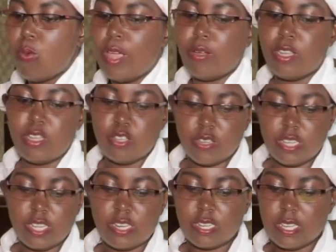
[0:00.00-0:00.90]
we're going to
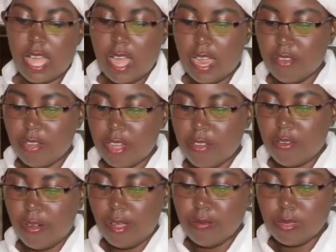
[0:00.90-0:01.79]
need 100
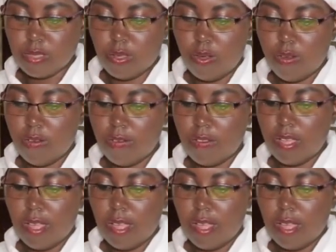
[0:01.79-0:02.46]
grams of